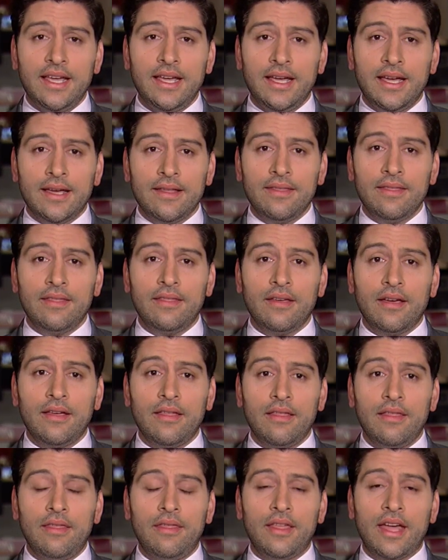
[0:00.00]
and
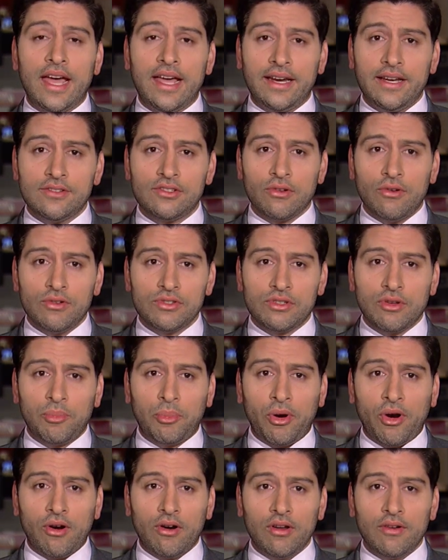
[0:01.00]
that is also
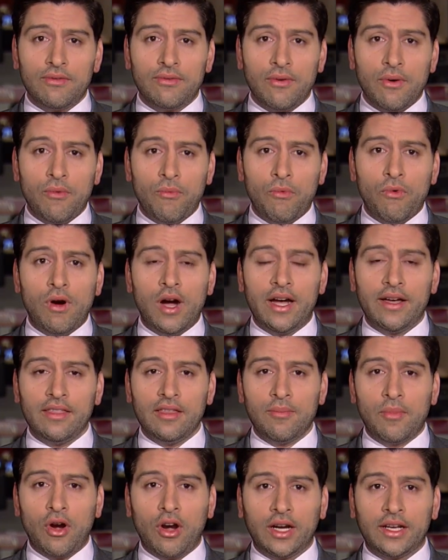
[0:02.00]
part of why
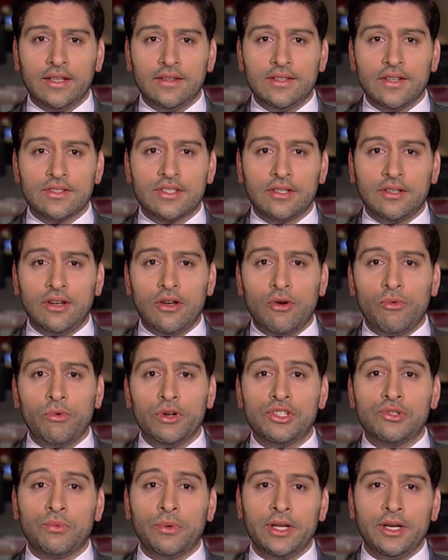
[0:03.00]
the market doesn't know
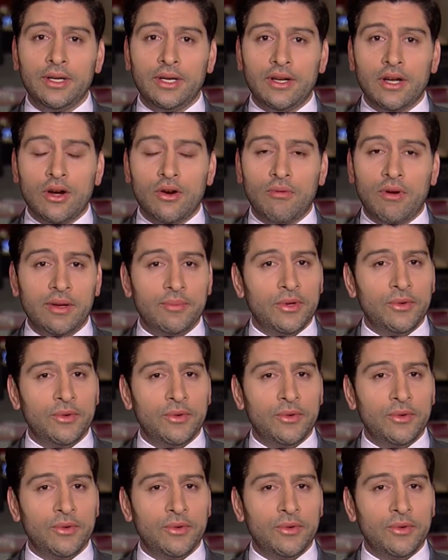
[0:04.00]
which way to go.